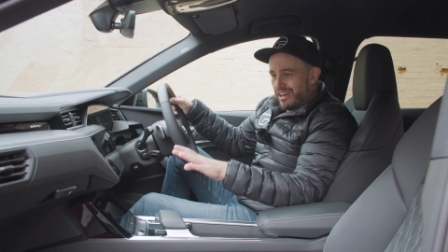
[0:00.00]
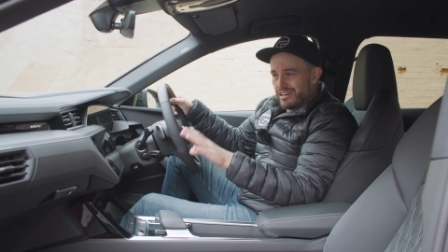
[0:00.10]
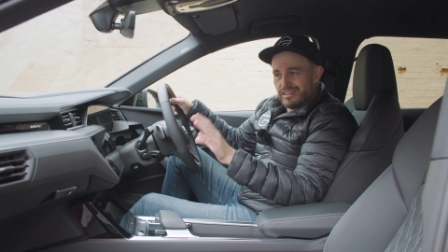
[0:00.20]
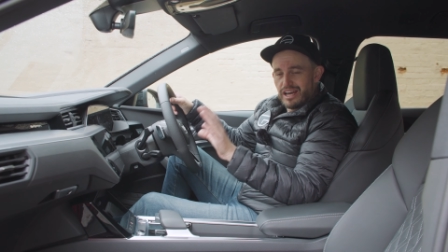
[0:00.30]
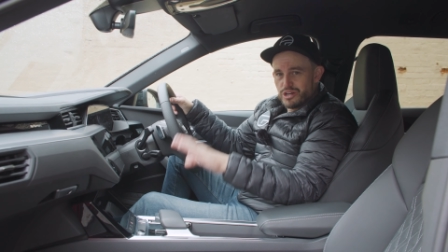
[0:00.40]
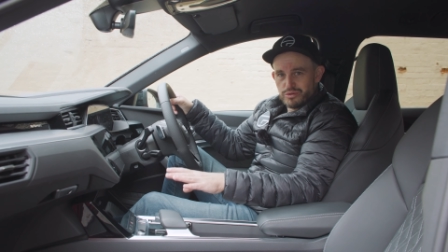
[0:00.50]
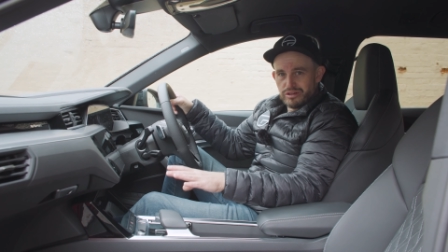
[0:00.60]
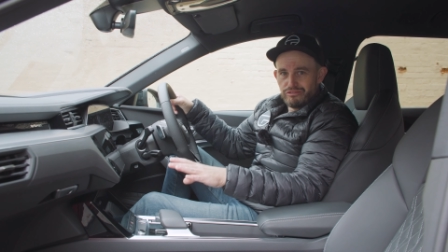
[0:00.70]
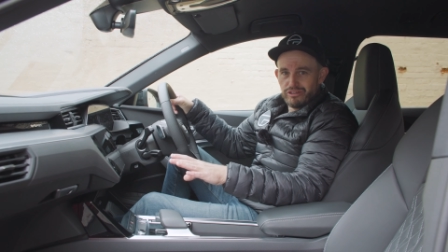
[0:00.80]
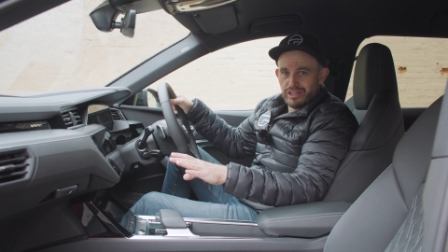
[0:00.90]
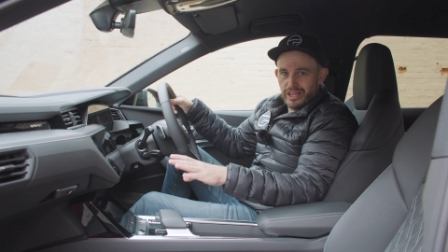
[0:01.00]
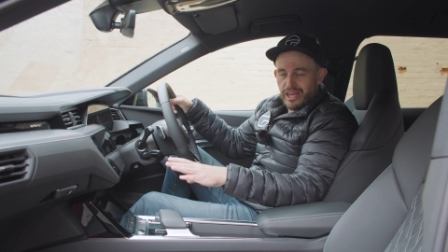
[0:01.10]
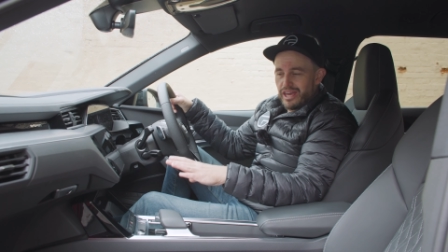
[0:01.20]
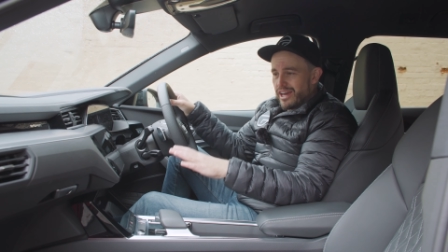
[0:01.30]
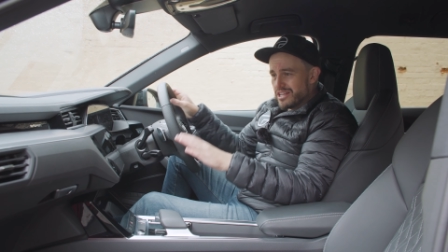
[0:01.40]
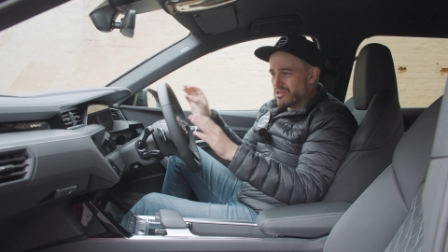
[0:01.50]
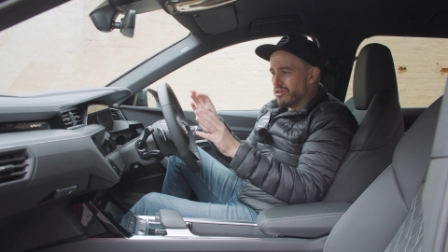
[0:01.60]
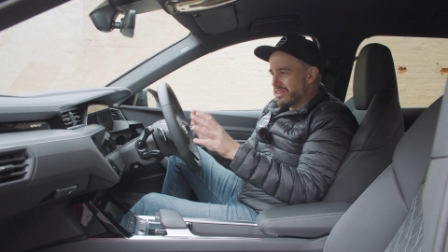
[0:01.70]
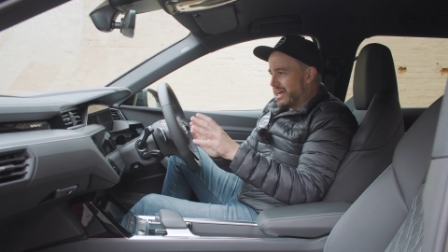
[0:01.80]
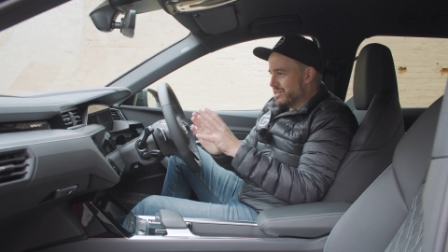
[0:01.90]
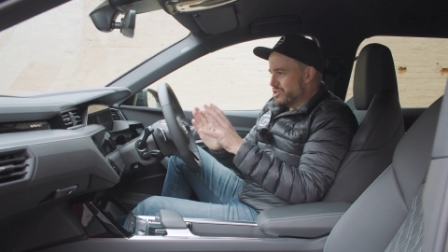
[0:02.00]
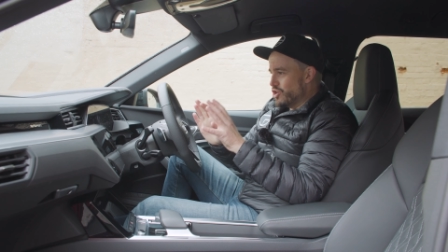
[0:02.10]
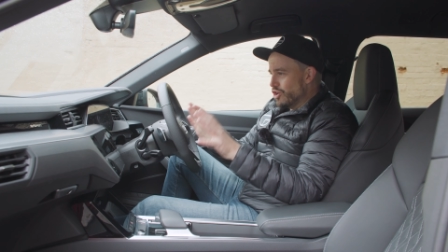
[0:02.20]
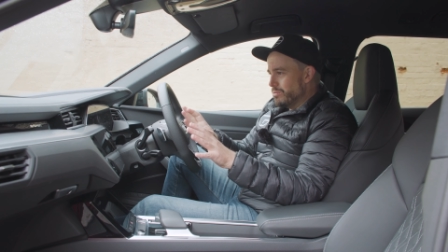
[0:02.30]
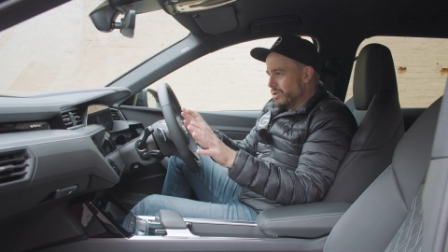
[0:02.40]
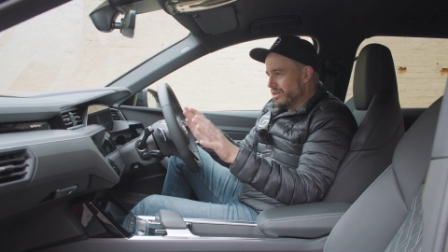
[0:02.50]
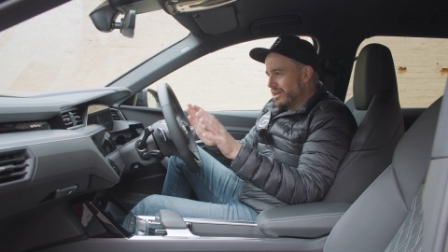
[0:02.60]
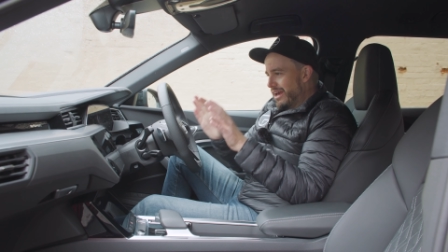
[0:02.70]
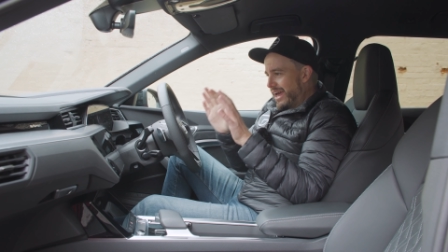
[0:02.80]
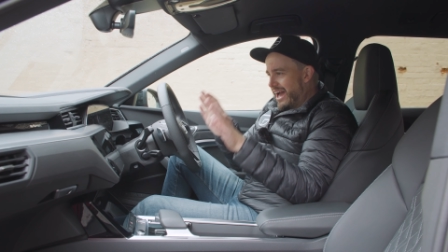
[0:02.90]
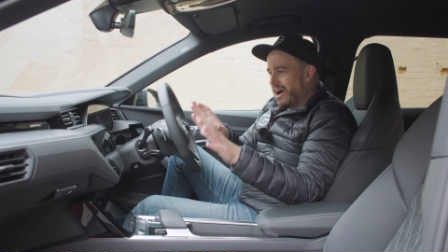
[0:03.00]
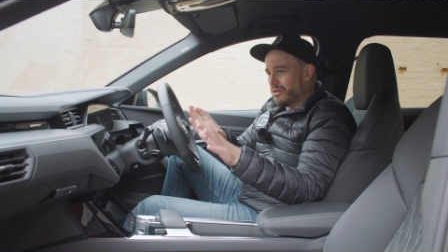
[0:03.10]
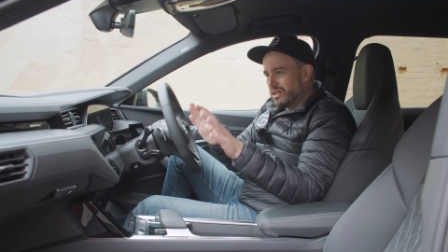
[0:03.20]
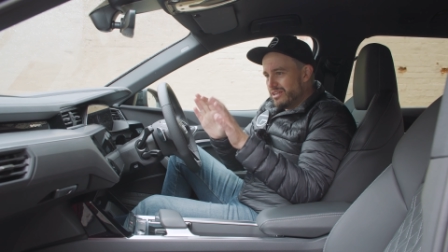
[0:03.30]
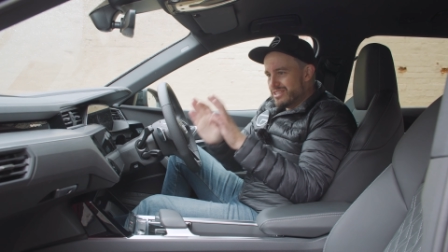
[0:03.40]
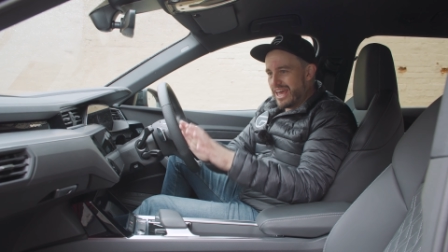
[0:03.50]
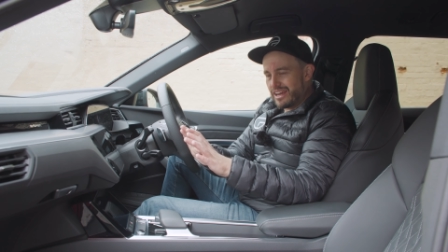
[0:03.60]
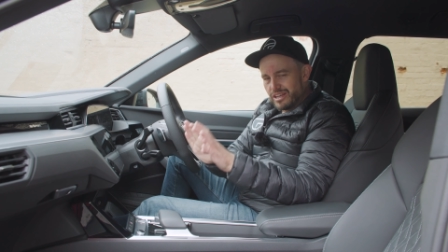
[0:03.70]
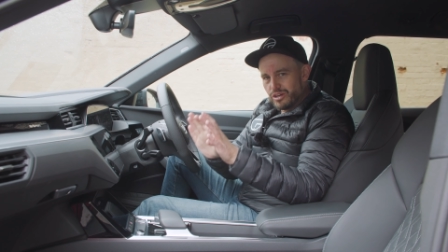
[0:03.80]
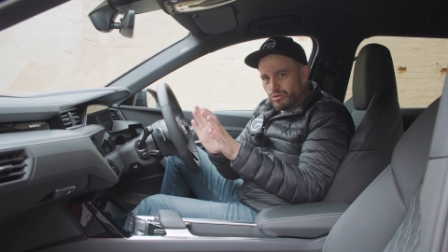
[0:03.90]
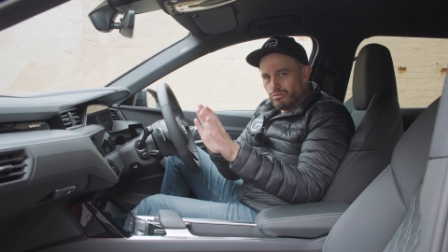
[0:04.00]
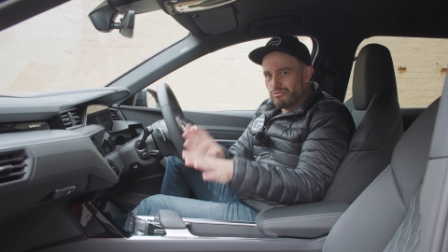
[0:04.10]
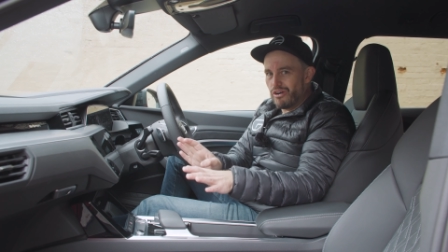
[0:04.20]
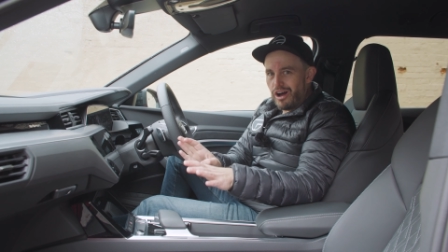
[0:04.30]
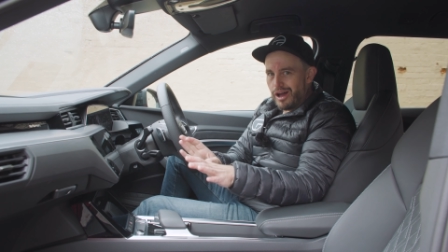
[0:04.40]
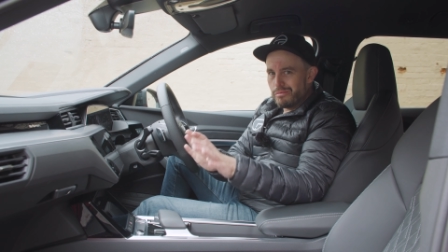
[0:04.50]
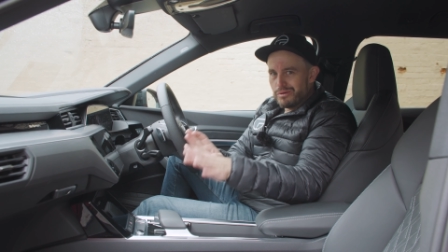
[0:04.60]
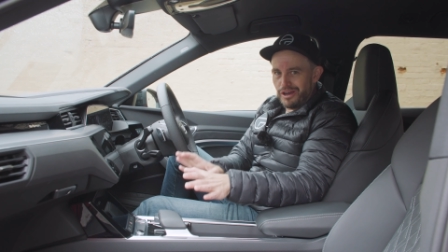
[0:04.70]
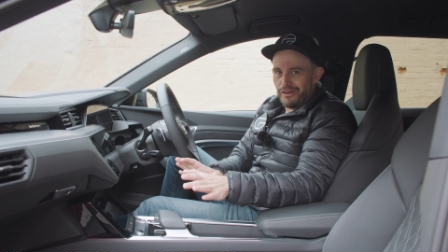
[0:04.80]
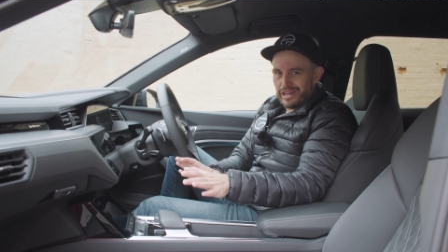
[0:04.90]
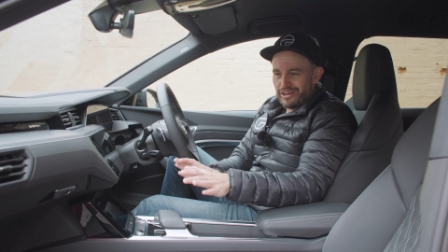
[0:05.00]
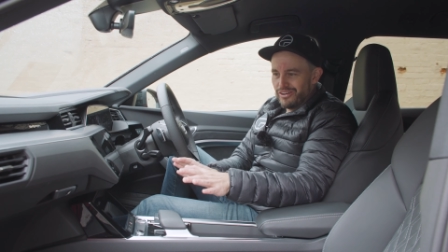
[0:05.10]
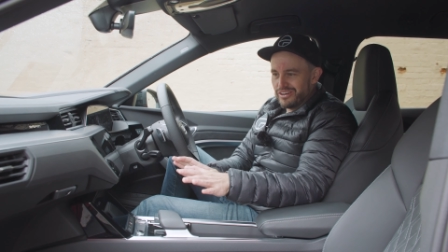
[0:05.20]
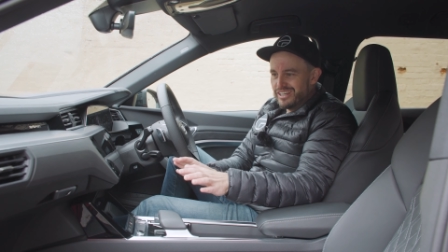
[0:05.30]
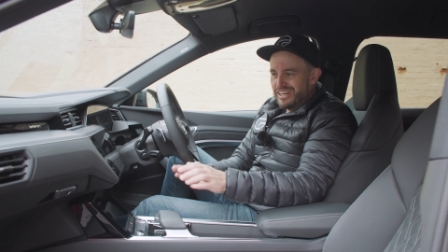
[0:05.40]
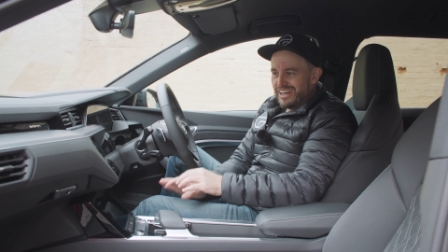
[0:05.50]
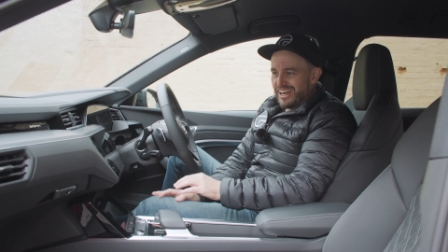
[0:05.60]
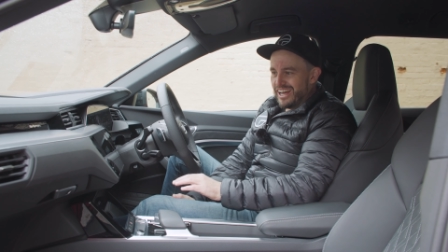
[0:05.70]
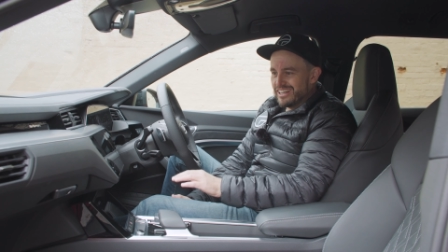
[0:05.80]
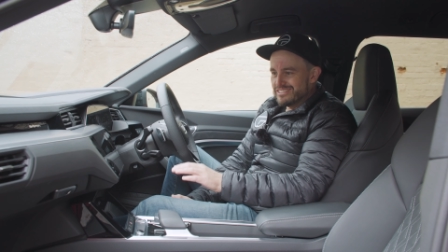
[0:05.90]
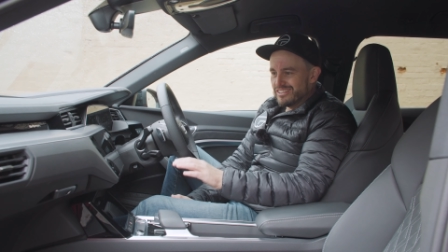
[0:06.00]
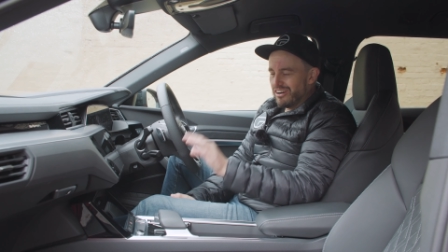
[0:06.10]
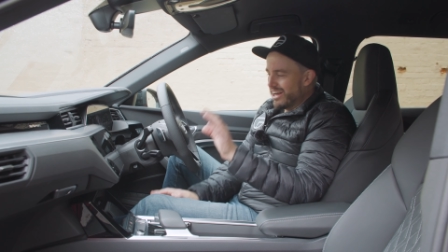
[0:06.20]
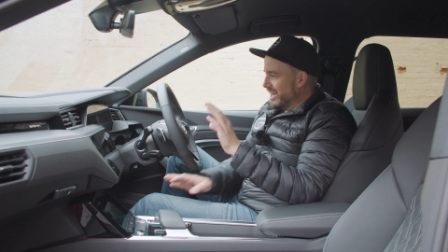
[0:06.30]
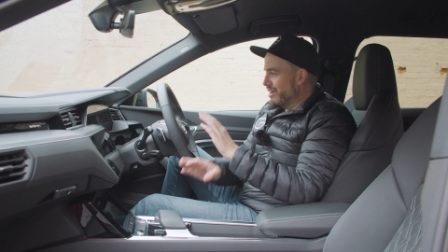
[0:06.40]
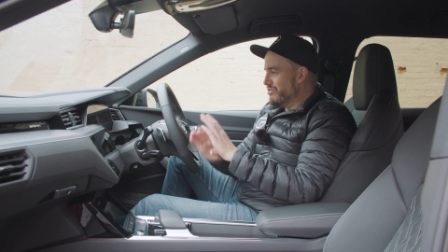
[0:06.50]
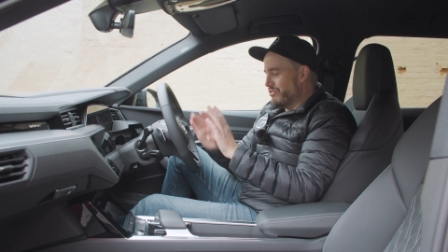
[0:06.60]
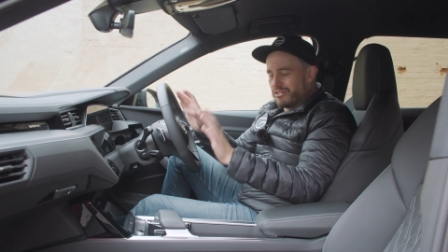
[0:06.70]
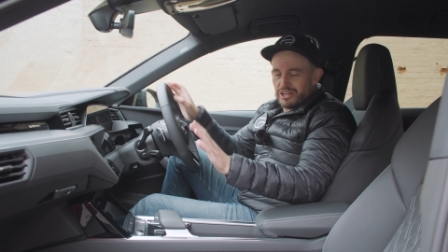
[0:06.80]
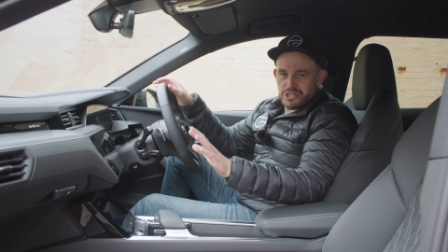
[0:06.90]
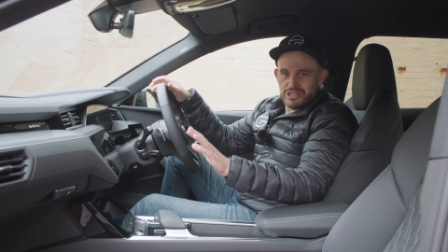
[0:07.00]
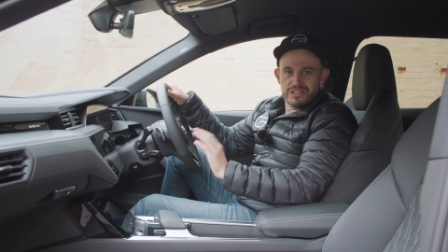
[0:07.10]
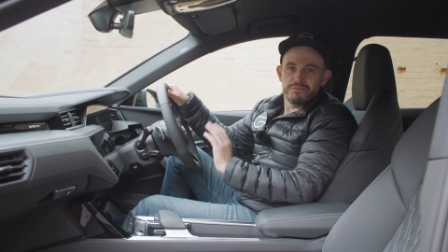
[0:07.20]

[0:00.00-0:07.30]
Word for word: end, luxury feeling. It's got that German Audi technical vibe going on, and I love the finishes.